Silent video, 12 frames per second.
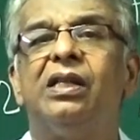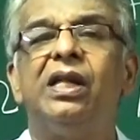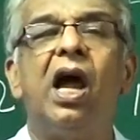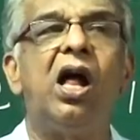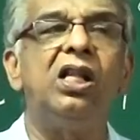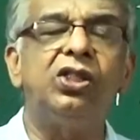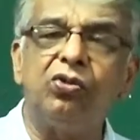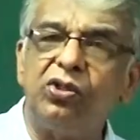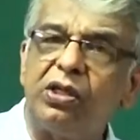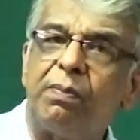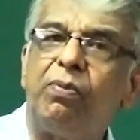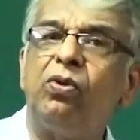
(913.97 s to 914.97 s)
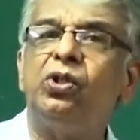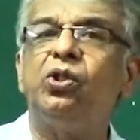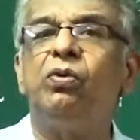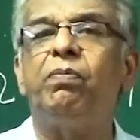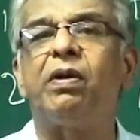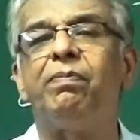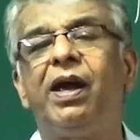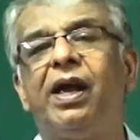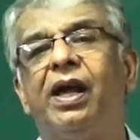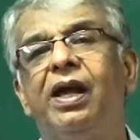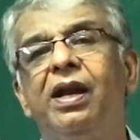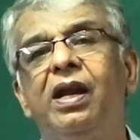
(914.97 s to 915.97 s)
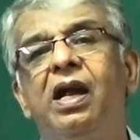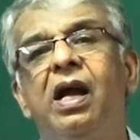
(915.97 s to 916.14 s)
they are also supposed to prepare